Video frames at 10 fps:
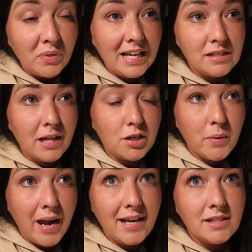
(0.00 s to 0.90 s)
Isabel
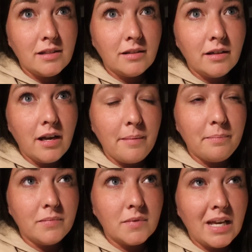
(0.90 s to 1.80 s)

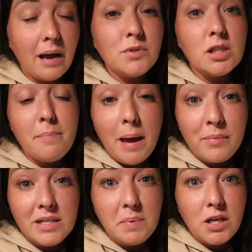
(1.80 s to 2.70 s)
captures
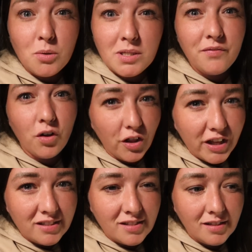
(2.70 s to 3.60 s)
memories, but usually for
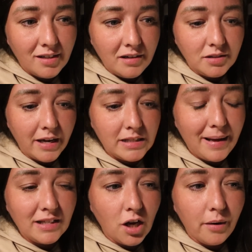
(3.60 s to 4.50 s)
others. So
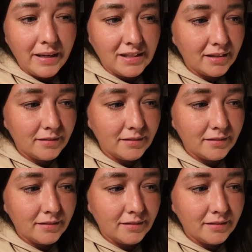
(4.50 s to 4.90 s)
Isabel's always